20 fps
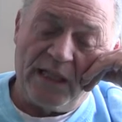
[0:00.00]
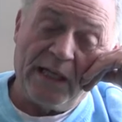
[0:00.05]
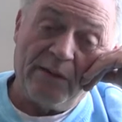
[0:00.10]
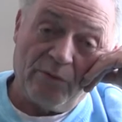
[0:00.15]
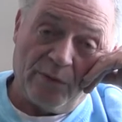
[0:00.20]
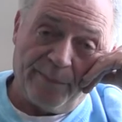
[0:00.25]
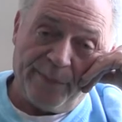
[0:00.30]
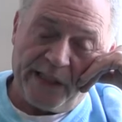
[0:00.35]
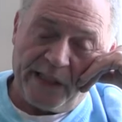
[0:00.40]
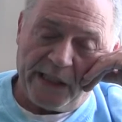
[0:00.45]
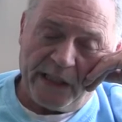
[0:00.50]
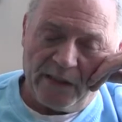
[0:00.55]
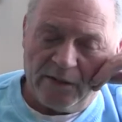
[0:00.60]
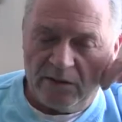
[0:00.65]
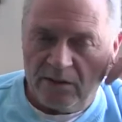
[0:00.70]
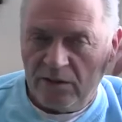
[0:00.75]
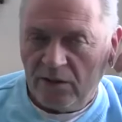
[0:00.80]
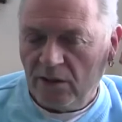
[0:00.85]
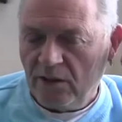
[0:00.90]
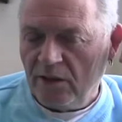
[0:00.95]
they were being.
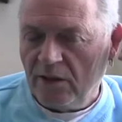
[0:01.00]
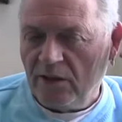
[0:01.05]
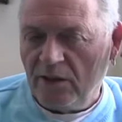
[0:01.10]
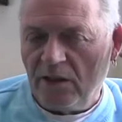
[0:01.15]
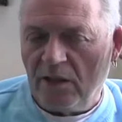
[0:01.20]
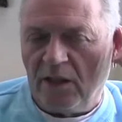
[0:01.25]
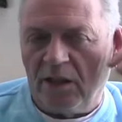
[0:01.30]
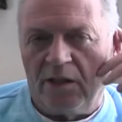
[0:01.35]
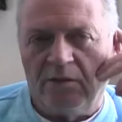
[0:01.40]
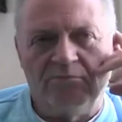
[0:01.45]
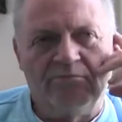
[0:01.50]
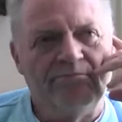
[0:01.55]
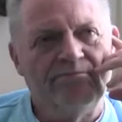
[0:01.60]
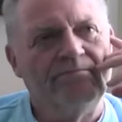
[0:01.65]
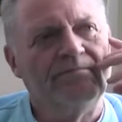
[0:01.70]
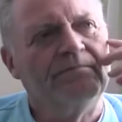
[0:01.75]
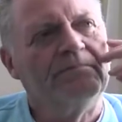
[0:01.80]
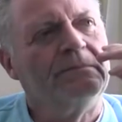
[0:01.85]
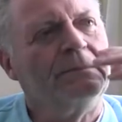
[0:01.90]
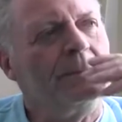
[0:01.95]
Mm -hmm. um,
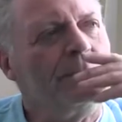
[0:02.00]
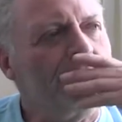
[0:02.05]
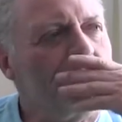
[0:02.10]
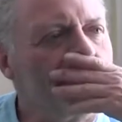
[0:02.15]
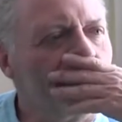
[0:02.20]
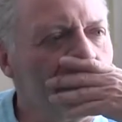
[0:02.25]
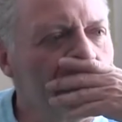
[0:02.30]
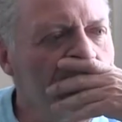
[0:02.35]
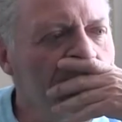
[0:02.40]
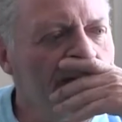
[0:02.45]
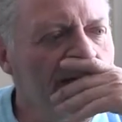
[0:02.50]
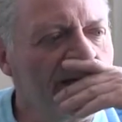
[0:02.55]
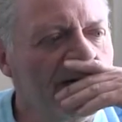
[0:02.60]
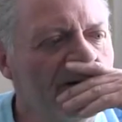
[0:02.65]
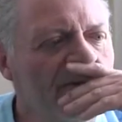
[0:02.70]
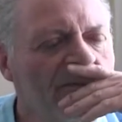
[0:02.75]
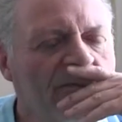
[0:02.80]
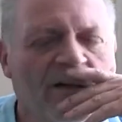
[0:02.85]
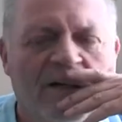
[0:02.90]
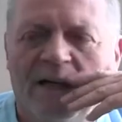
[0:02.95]
wow.